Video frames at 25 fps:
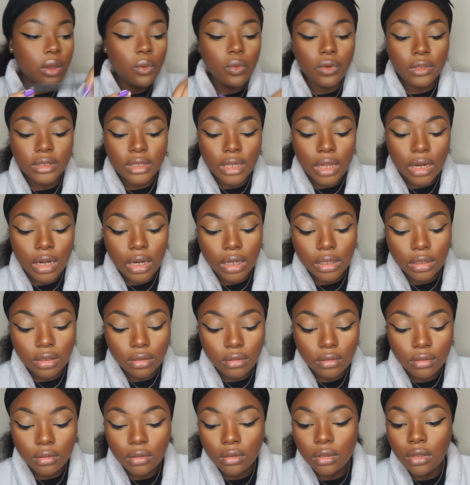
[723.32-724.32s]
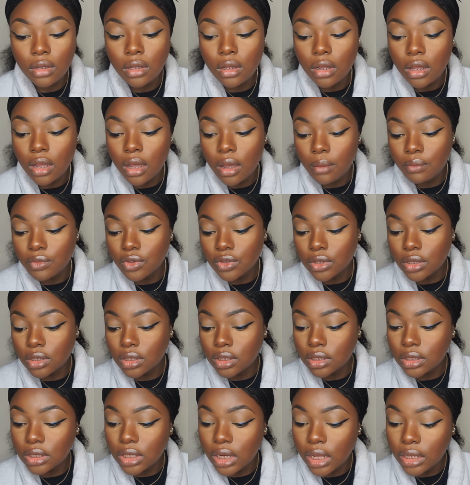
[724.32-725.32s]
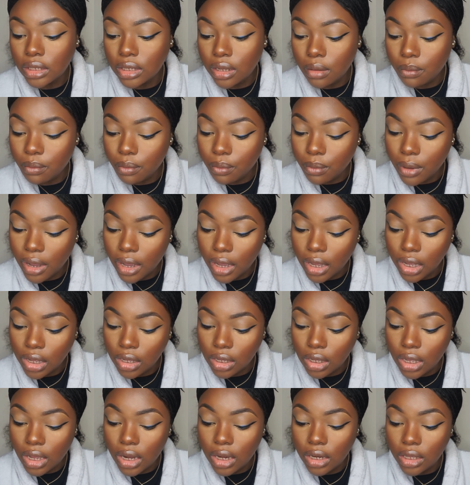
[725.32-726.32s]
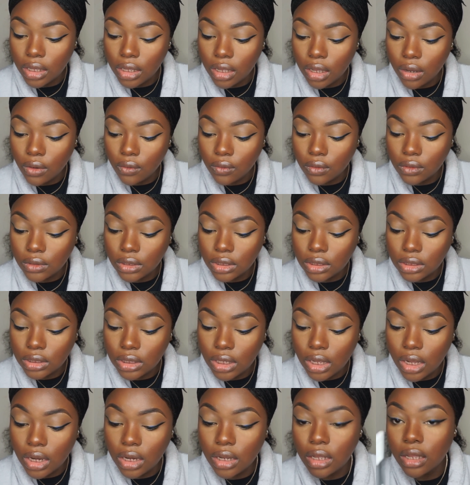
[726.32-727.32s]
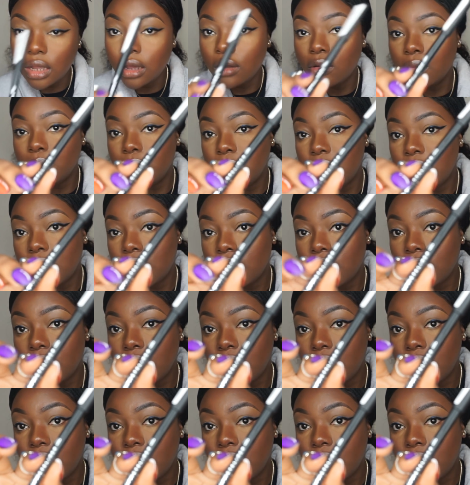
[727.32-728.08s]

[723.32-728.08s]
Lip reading: waterline. I'm using this liner by LA Girl. This is the LA Girl black